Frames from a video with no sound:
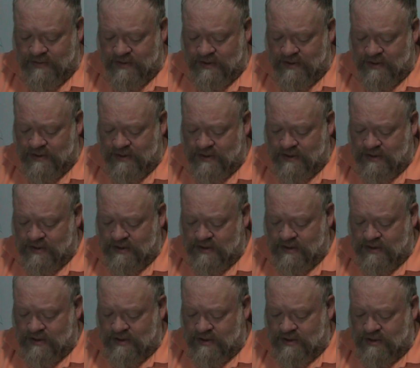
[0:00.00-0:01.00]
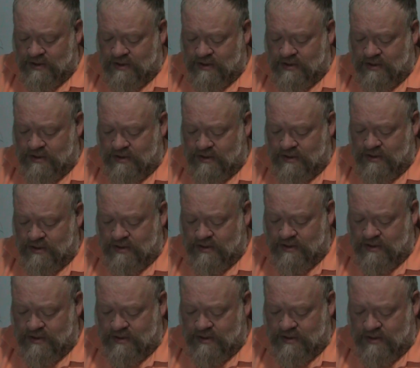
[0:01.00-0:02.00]

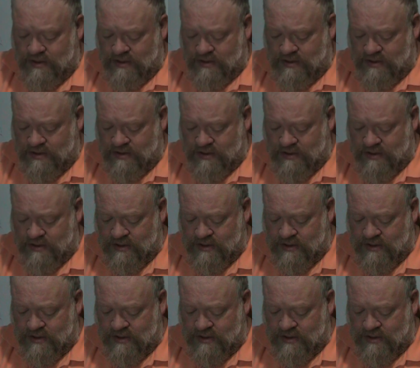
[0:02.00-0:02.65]
No one is speaking in this clip.